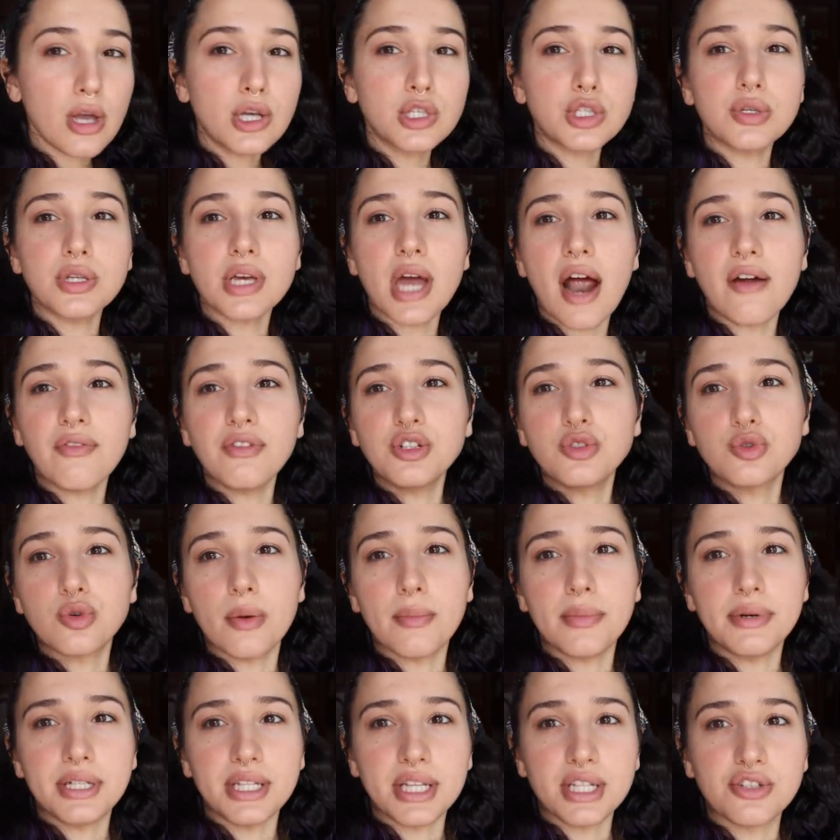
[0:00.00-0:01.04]
so the average
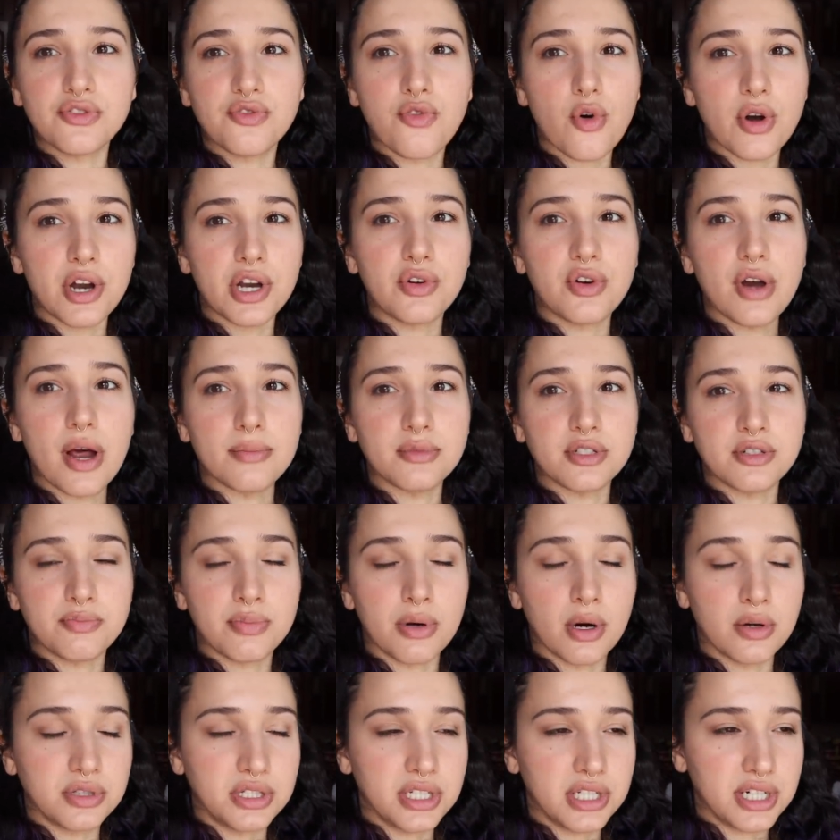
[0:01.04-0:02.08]
woman needs forty grams of
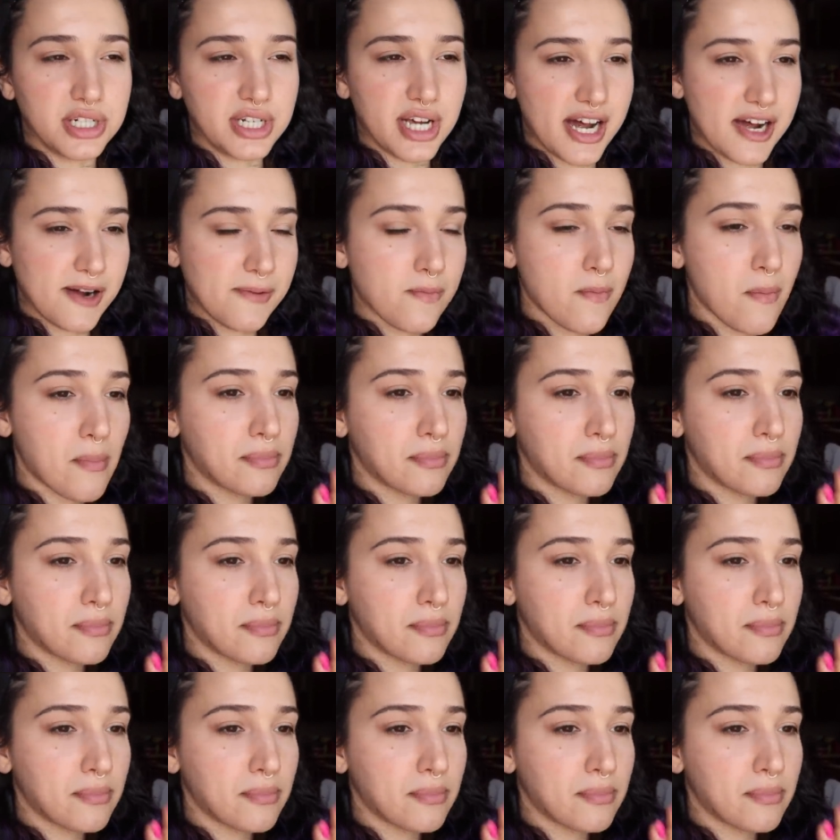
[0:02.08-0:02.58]
protein a day.